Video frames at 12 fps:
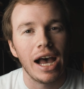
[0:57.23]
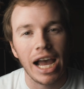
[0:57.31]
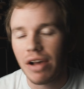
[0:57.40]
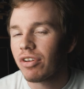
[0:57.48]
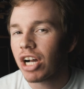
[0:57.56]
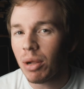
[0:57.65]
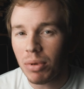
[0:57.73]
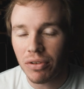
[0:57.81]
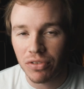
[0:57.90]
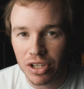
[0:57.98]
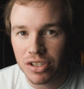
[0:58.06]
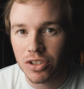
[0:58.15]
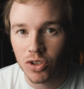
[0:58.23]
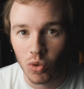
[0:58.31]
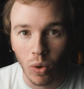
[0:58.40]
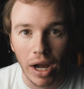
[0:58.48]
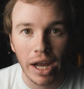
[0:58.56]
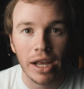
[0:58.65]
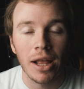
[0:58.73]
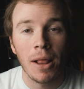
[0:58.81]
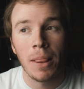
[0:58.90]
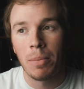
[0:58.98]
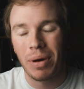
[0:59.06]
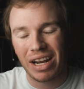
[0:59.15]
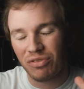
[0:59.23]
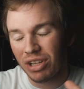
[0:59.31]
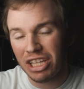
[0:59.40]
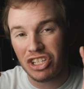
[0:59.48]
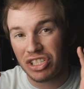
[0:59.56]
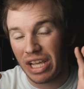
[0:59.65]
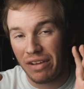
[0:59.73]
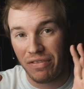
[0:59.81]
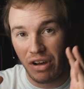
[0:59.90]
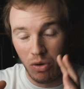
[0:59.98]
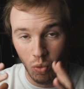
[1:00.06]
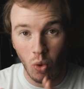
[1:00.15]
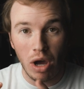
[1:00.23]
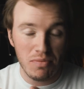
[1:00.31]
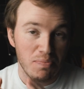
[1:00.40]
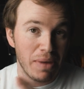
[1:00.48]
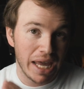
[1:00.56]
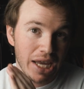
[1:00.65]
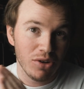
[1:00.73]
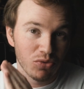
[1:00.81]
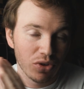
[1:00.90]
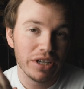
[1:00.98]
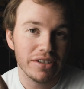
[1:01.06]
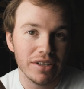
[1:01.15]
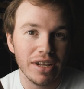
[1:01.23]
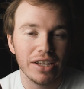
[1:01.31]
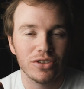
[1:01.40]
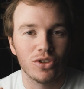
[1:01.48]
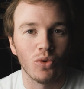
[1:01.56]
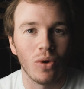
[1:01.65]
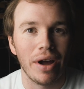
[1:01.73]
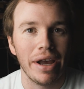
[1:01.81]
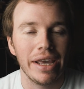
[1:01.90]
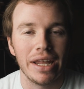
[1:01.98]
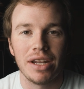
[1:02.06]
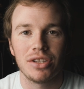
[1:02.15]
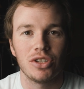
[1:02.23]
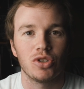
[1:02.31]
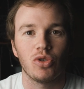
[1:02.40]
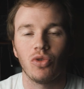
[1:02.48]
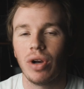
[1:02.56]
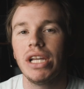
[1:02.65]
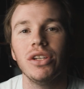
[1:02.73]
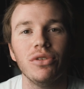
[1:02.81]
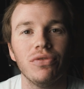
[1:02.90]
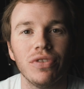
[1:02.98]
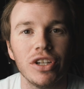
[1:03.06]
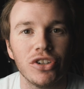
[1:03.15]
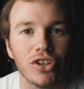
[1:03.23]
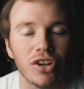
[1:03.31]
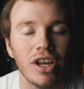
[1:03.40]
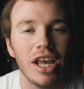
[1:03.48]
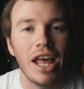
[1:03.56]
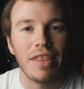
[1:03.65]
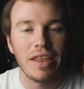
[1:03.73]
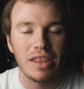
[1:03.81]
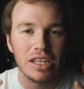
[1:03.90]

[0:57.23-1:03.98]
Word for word: I have a couple of reasons why, but I really just have one main reason as to why, and it's this great new feature that